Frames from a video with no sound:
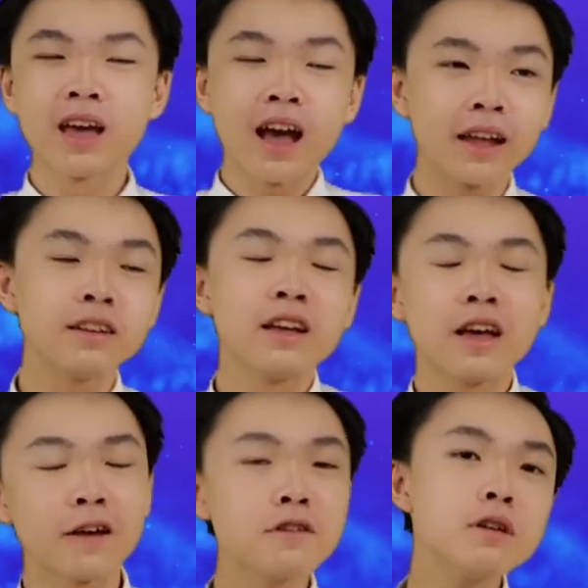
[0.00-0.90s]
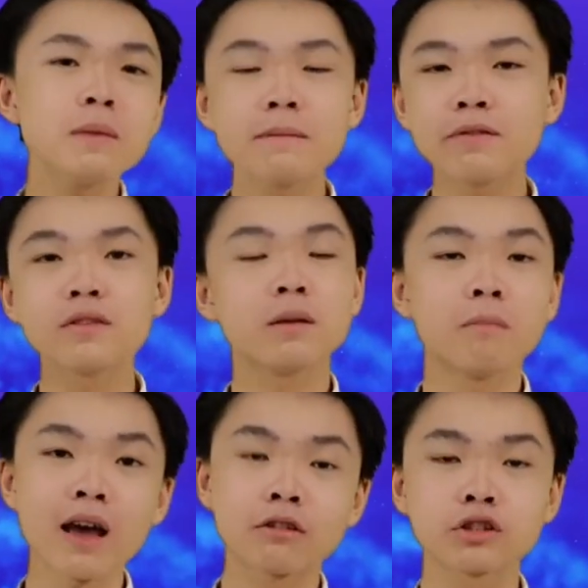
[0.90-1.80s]
And if you remember from the
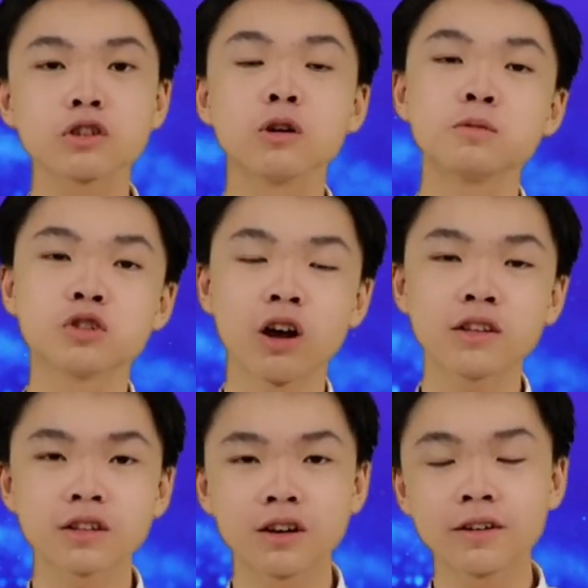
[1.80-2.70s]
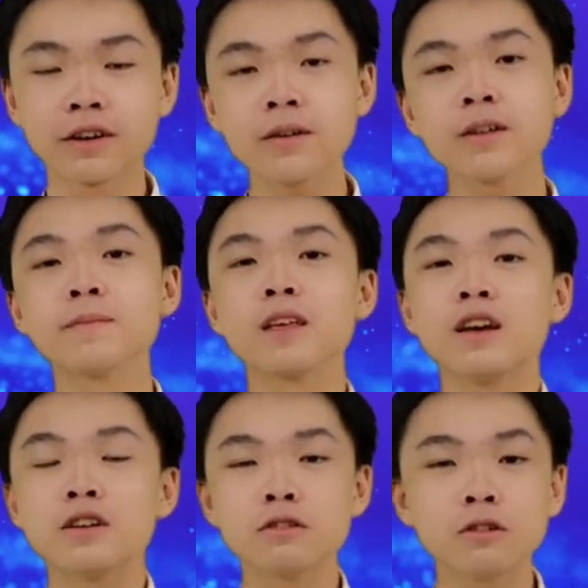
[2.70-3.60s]
microscope shots earlier,
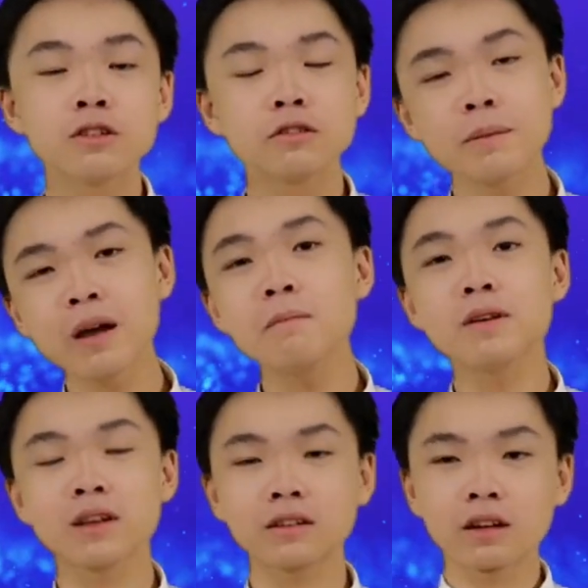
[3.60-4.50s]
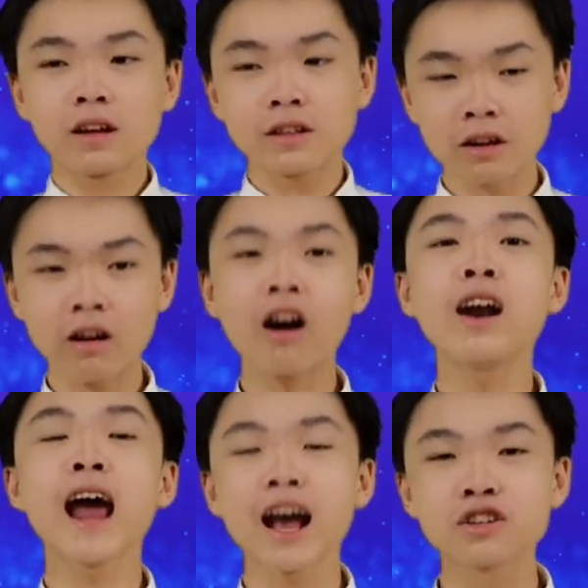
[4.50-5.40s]
you do remember that there
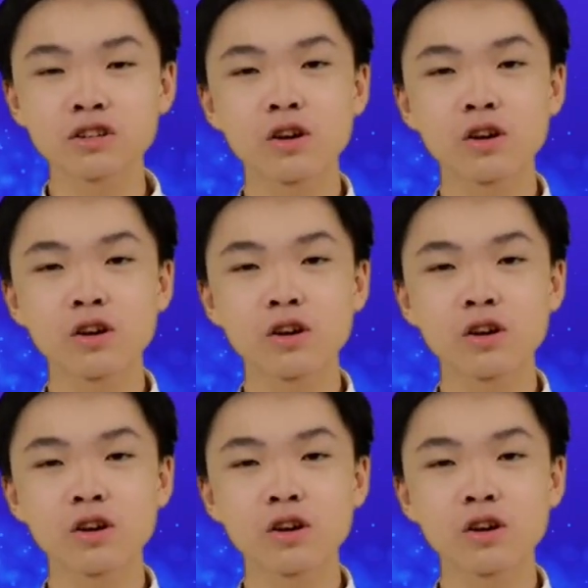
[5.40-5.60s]
are actually